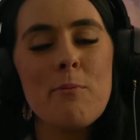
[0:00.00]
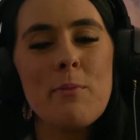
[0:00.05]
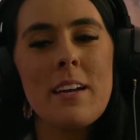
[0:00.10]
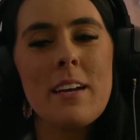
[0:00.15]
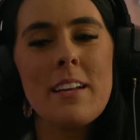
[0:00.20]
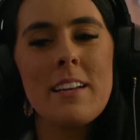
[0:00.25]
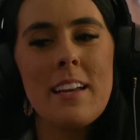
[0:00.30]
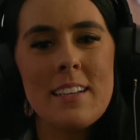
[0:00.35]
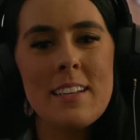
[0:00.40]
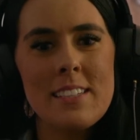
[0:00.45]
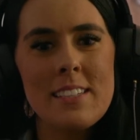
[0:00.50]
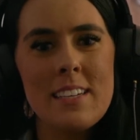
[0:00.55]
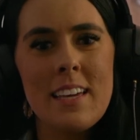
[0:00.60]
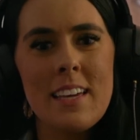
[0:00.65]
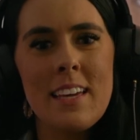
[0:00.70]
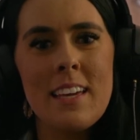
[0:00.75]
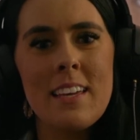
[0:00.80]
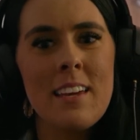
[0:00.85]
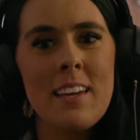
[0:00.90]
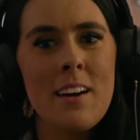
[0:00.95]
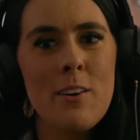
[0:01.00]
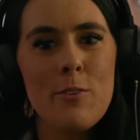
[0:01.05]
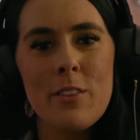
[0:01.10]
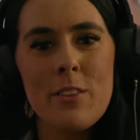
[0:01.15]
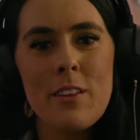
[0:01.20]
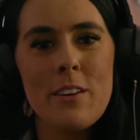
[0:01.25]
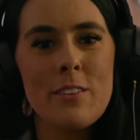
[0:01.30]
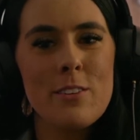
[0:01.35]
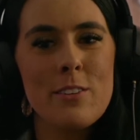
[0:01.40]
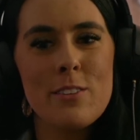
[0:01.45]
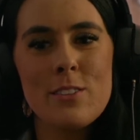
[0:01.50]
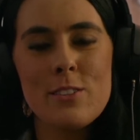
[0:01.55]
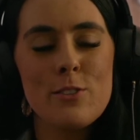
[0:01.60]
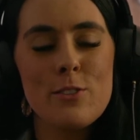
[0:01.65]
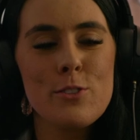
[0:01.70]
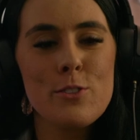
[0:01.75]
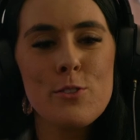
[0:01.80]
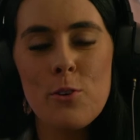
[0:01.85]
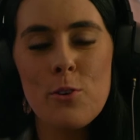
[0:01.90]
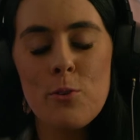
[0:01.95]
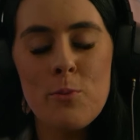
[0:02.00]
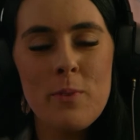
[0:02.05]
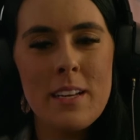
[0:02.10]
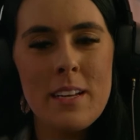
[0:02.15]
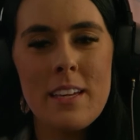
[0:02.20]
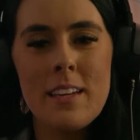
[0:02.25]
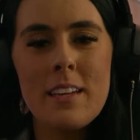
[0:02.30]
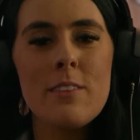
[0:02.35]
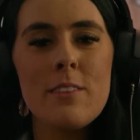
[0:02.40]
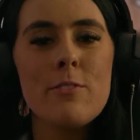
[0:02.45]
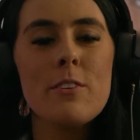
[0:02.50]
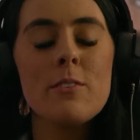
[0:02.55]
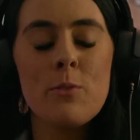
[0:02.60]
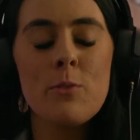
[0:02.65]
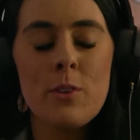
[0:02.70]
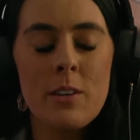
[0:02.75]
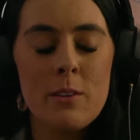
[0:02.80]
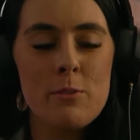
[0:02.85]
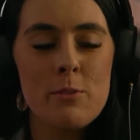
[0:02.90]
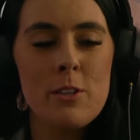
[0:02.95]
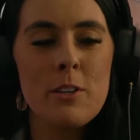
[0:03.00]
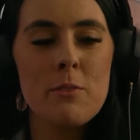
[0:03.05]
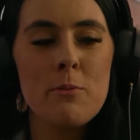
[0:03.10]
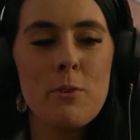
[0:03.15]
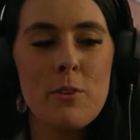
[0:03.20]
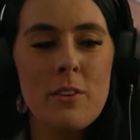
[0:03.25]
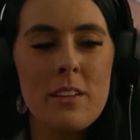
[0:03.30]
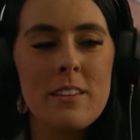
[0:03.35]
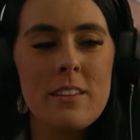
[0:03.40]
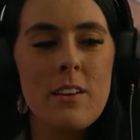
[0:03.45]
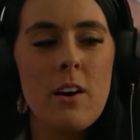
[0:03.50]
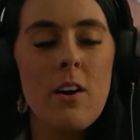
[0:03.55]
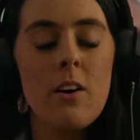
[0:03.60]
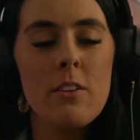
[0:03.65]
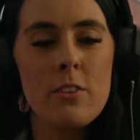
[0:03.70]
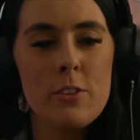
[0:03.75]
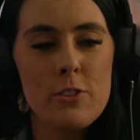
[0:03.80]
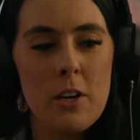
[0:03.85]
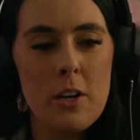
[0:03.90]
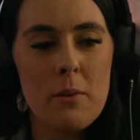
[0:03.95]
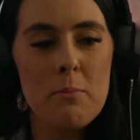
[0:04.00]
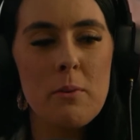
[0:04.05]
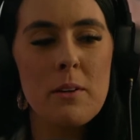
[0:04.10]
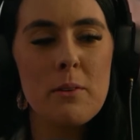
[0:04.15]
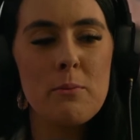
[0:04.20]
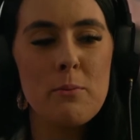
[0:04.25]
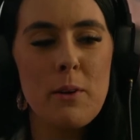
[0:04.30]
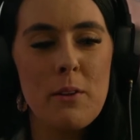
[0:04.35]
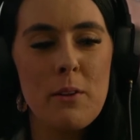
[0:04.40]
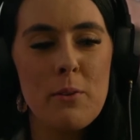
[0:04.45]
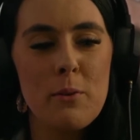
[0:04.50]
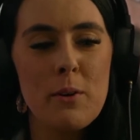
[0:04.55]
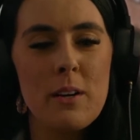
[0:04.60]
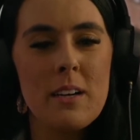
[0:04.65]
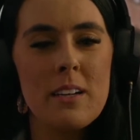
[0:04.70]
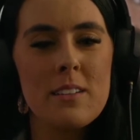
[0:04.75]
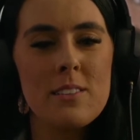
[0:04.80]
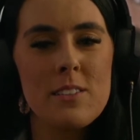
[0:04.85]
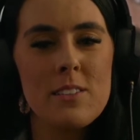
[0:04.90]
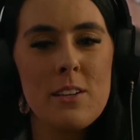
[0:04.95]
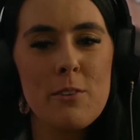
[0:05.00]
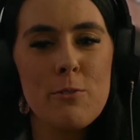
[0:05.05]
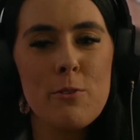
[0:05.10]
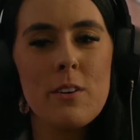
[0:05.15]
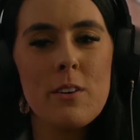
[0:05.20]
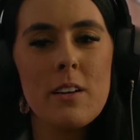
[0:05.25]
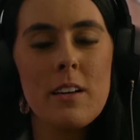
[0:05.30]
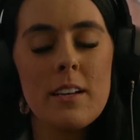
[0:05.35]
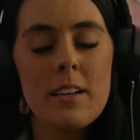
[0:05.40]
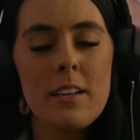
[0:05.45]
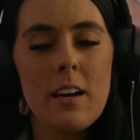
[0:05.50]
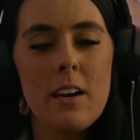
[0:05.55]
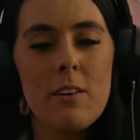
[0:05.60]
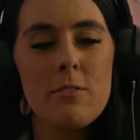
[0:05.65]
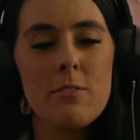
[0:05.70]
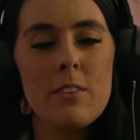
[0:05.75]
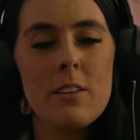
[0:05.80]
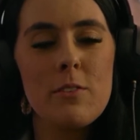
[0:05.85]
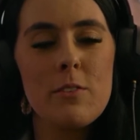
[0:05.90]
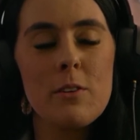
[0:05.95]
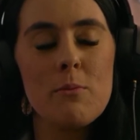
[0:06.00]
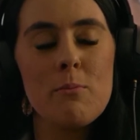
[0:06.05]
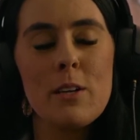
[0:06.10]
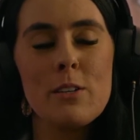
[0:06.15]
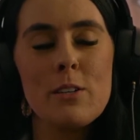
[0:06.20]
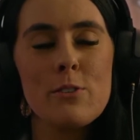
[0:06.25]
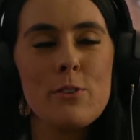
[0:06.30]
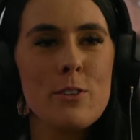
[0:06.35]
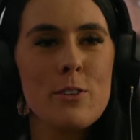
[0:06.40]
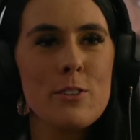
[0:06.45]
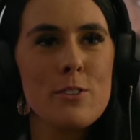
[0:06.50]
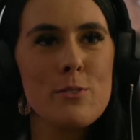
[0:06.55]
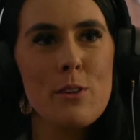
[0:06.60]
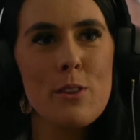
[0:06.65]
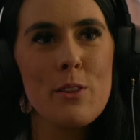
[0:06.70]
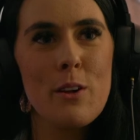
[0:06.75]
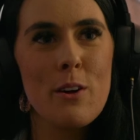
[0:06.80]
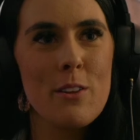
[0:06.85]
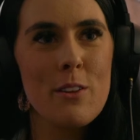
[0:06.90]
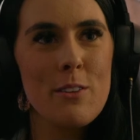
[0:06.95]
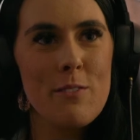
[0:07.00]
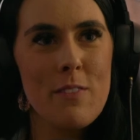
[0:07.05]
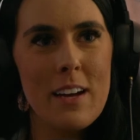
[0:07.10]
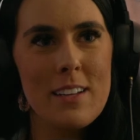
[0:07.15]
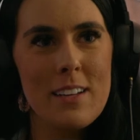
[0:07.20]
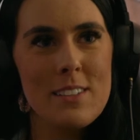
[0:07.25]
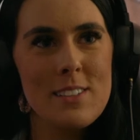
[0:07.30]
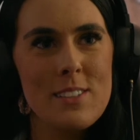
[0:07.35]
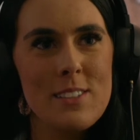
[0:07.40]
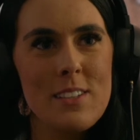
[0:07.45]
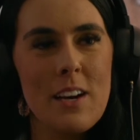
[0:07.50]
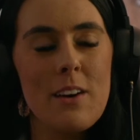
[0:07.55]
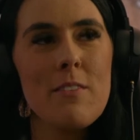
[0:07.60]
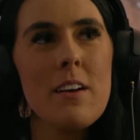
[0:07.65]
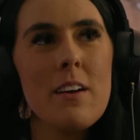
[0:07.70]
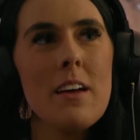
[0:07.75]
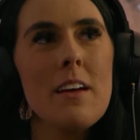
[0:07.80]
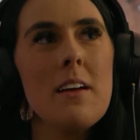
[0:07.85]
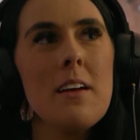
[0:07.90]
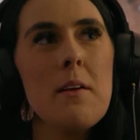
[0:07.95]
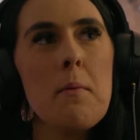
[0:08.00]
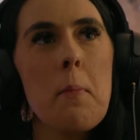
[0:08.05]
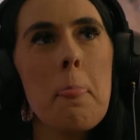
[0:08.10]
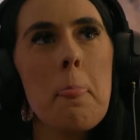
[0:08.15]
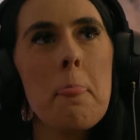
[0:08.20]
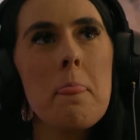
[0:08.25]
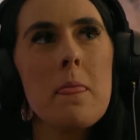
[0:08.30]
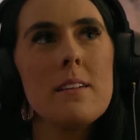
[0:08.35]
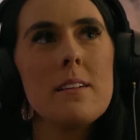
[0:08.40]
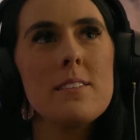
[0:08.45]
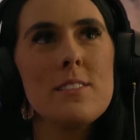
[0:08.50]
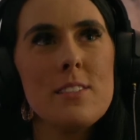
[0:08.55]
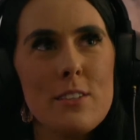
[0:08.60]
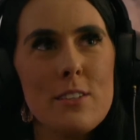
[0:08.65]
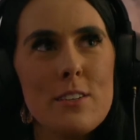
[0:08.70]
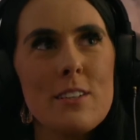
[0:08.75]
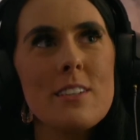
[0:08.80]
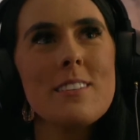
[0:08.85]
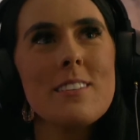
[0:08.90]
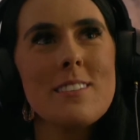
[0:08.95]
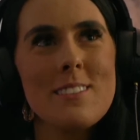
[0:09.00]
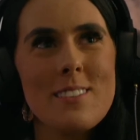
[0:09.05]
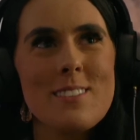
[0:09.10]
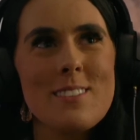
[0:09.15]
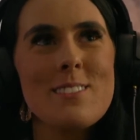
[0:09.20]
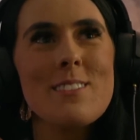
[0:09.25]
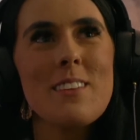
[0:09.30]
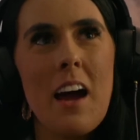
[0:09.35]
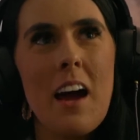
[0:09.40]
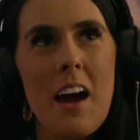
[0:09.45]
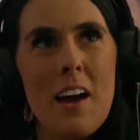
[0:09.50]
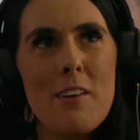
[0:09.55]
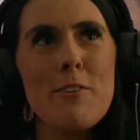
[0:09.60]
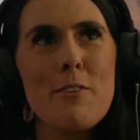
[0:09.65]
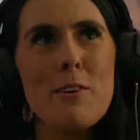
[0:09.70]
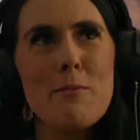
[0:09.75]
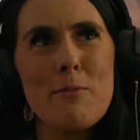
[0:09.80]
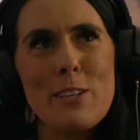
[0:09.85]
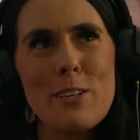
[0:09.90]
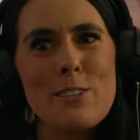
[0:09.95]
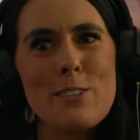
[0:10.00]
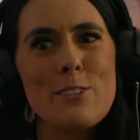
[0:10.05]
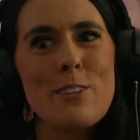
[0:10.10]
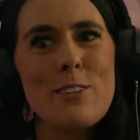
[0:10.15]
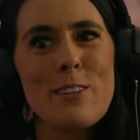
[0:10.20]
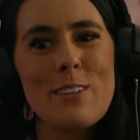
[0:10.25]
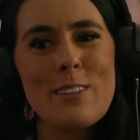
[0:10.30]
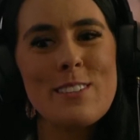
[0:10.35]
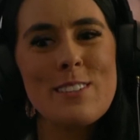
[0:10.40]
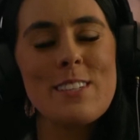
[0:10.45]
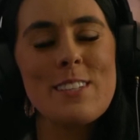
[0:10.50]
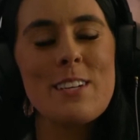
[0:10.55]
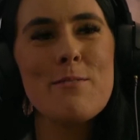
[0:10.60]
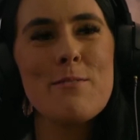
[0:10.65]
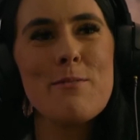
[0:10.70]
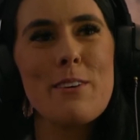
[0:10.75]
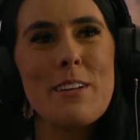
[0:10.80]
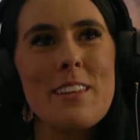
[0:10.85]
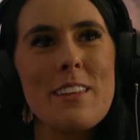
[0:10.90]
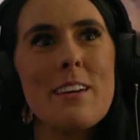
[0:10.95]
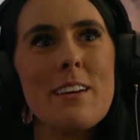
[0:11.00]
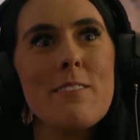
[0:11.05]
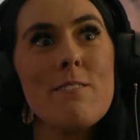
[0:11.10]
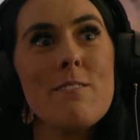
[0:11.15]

connecting with others, there's so many, even when I'm talking about like the holotropic breath work and stuff, when I'd have even mentors with all of that stuff, still high vibrational, I'd say, but like